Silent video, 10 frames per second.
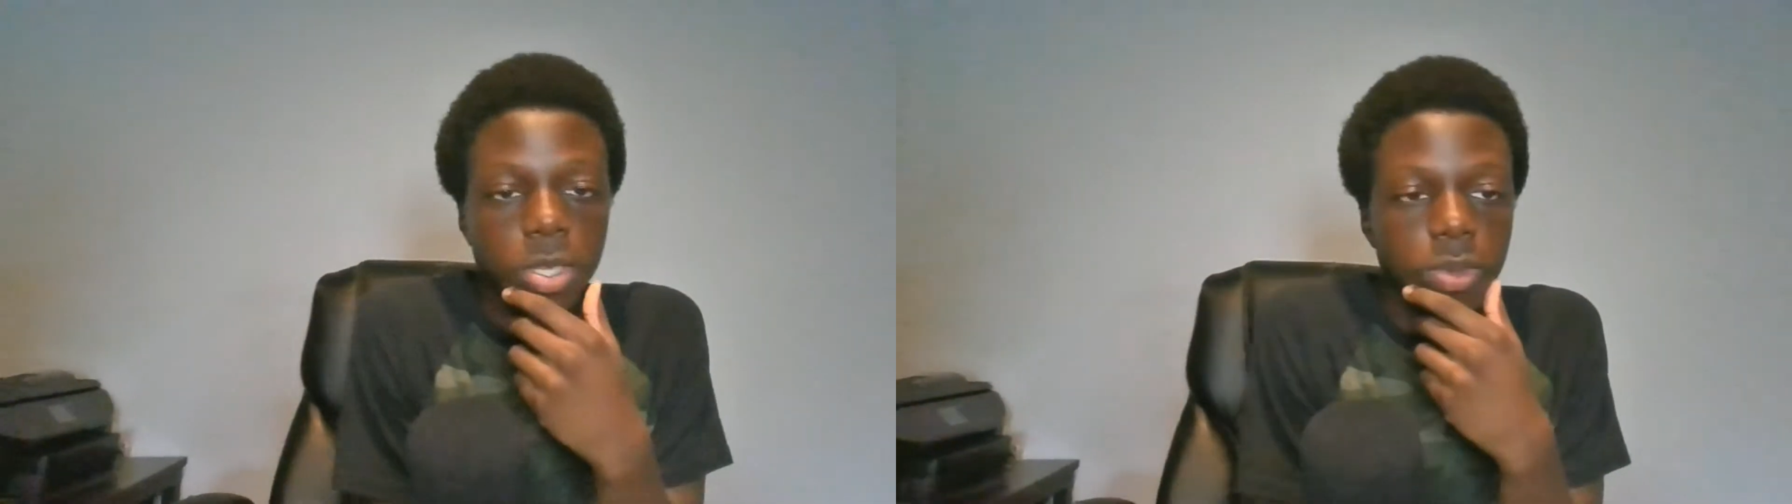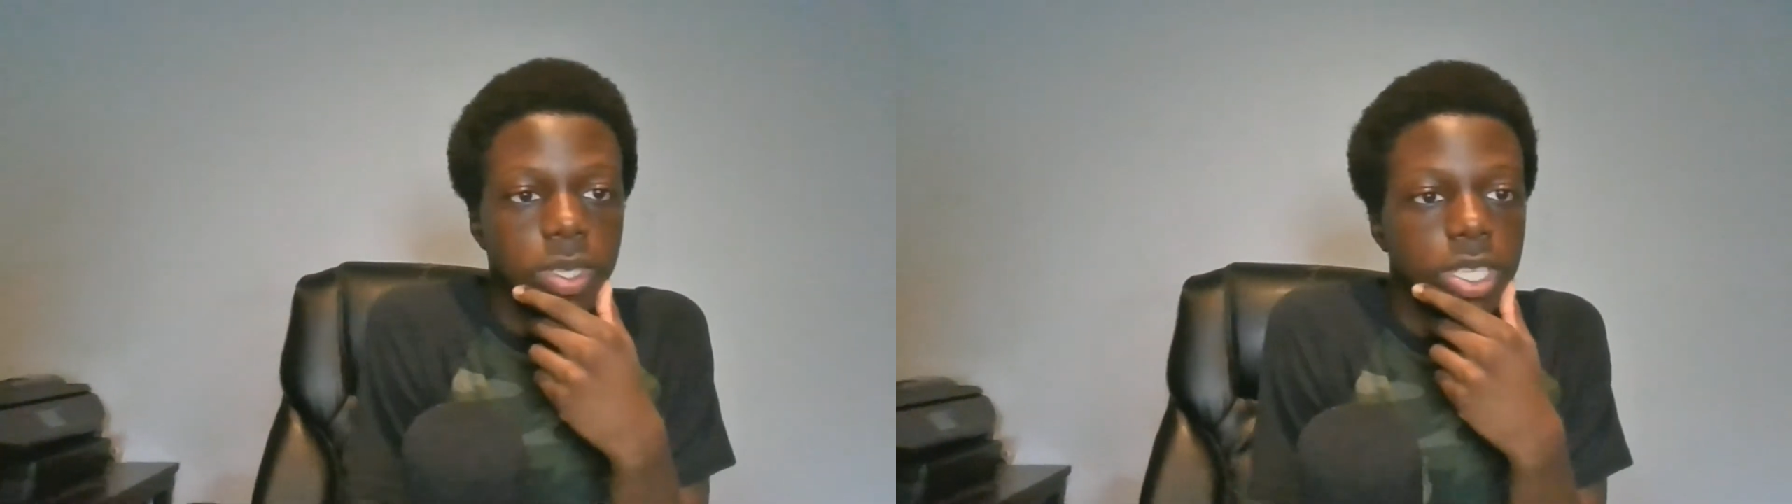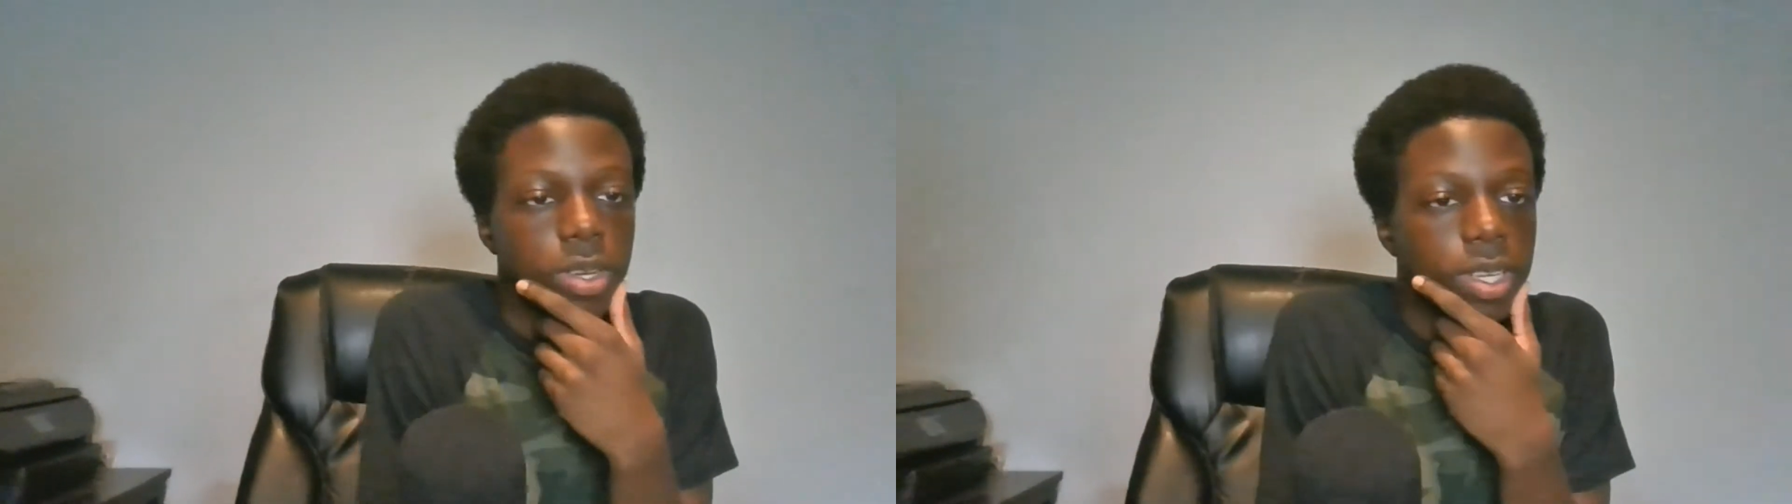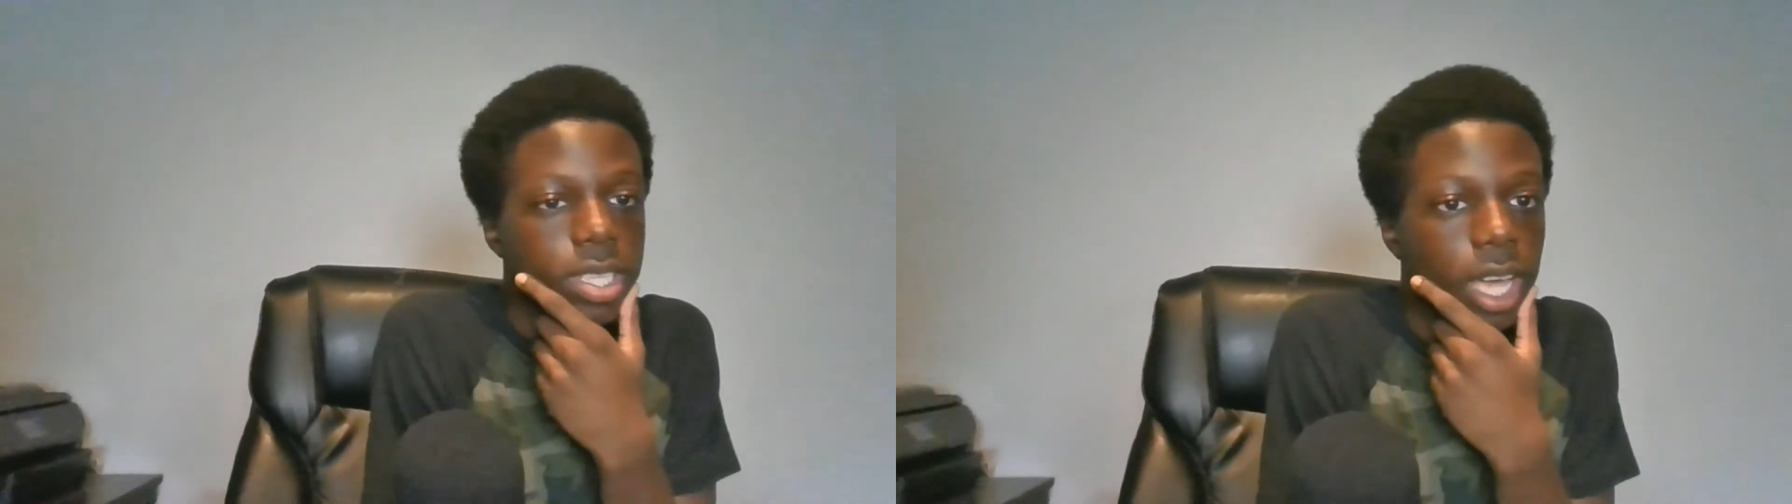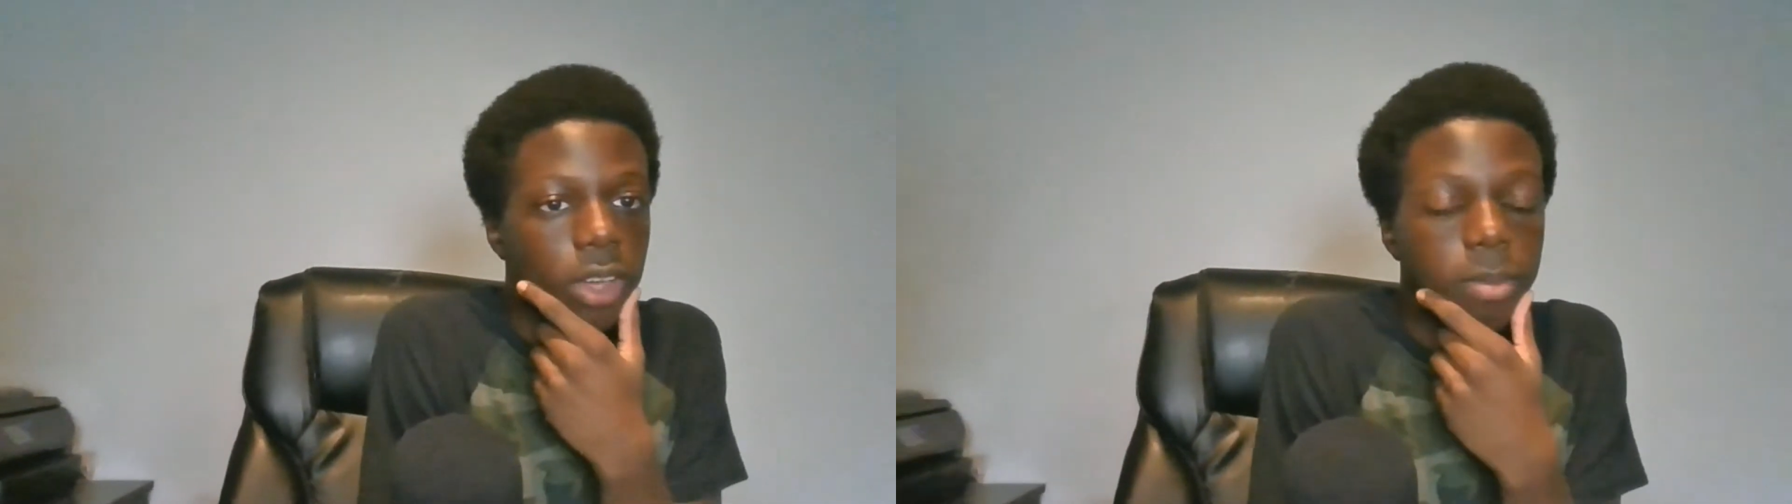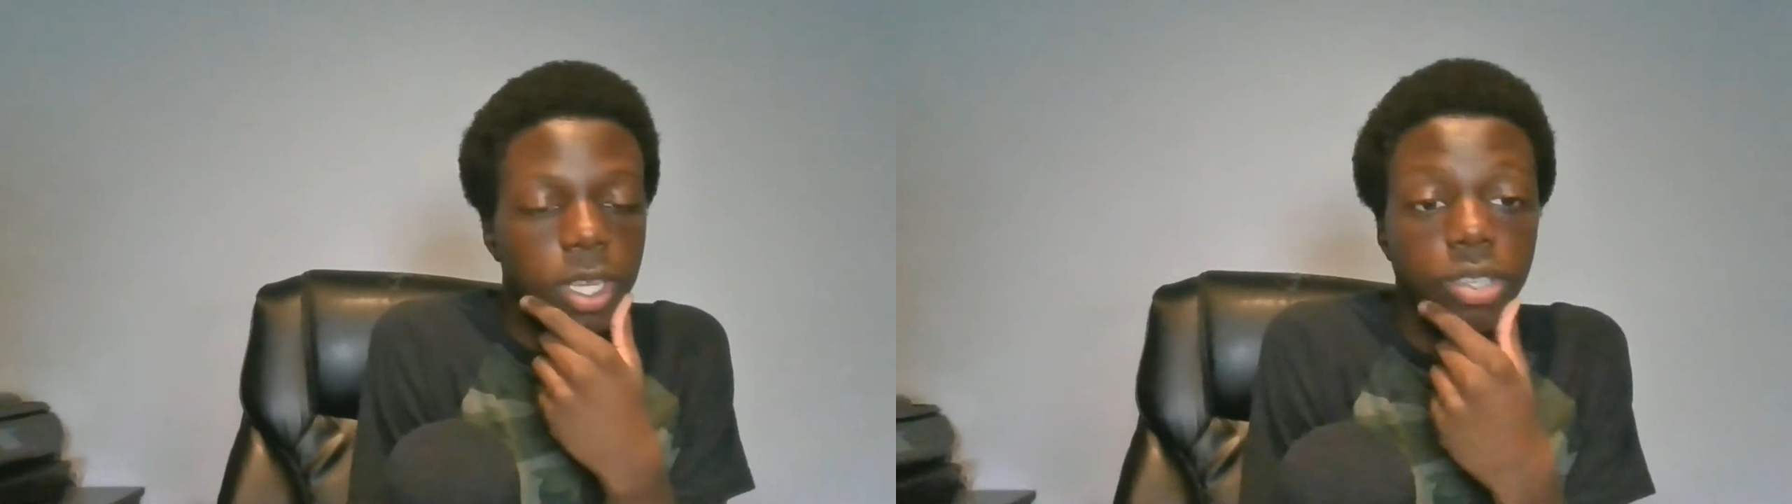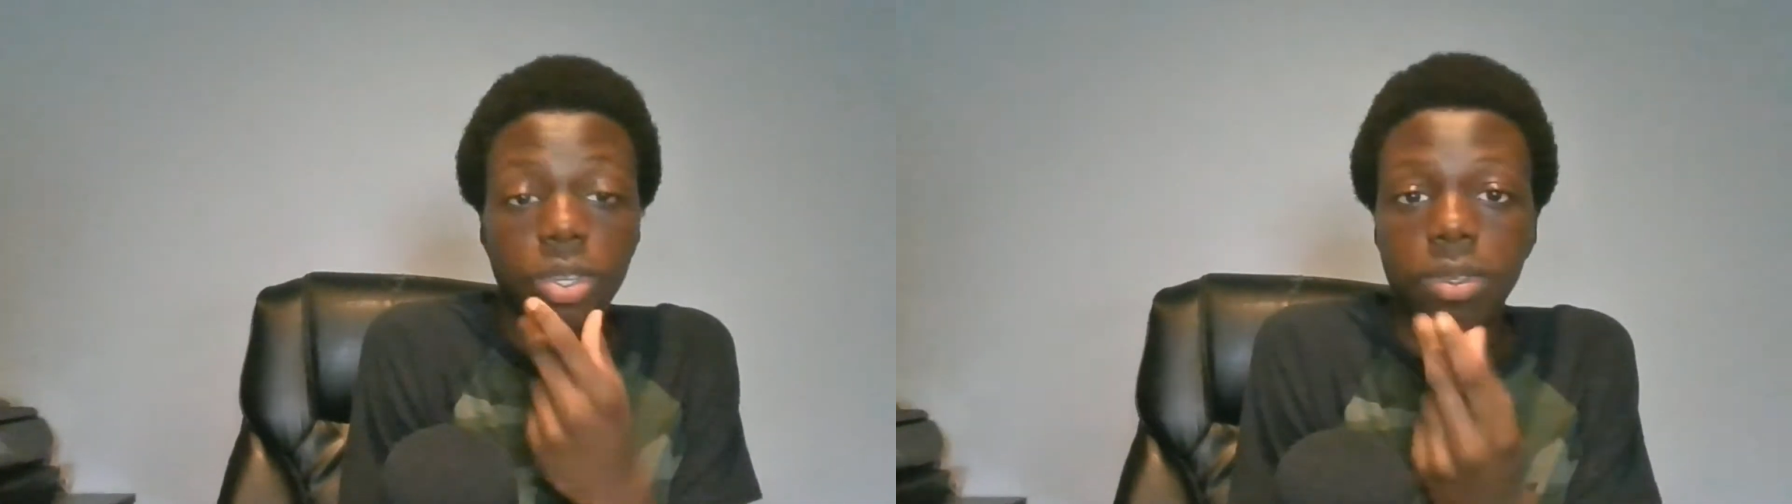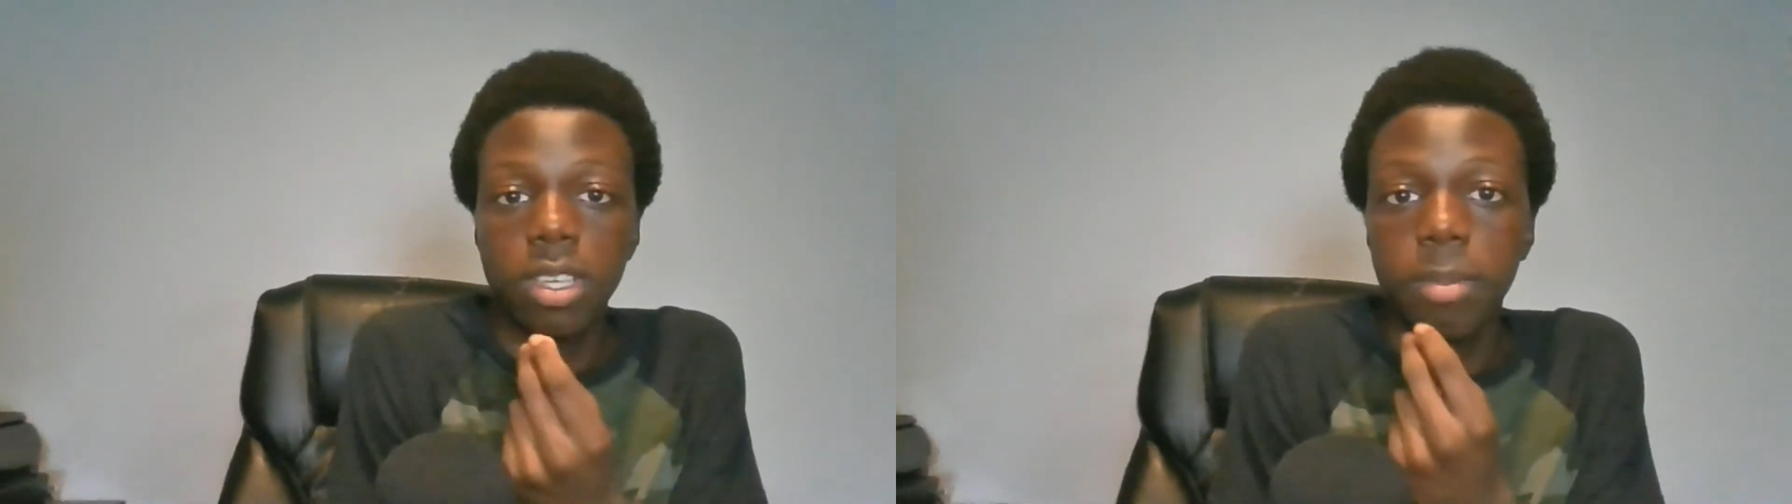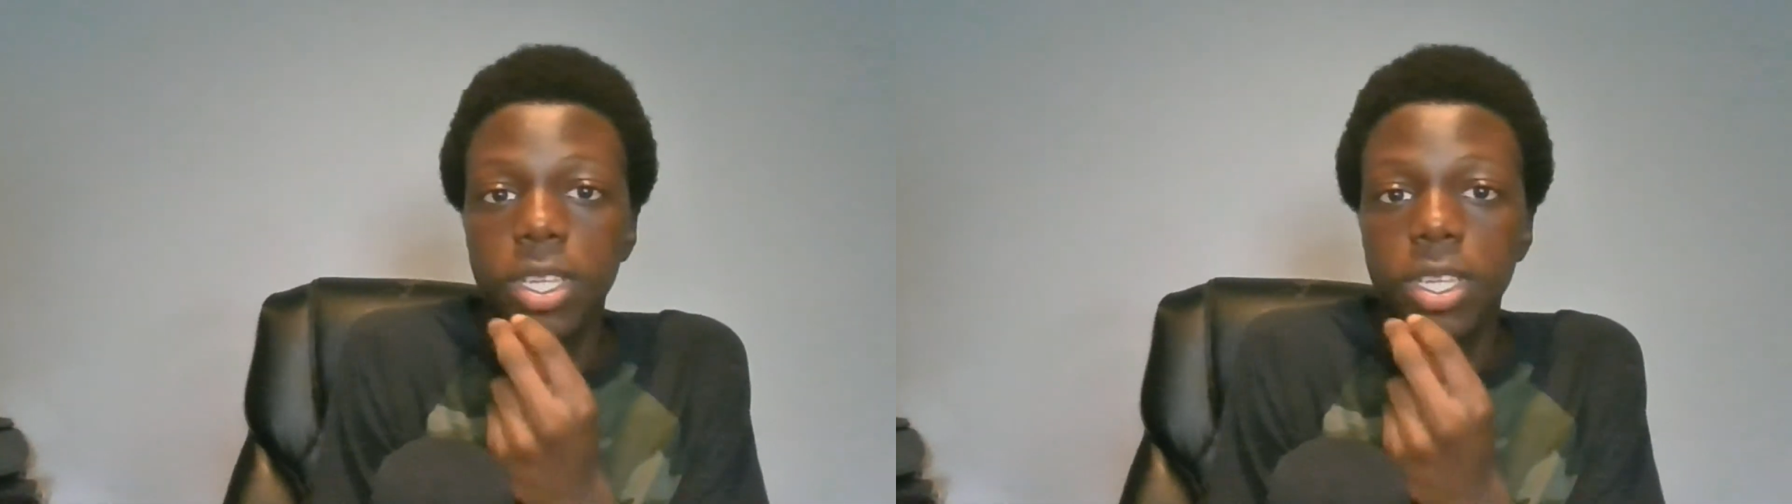to a series that I will be introducing on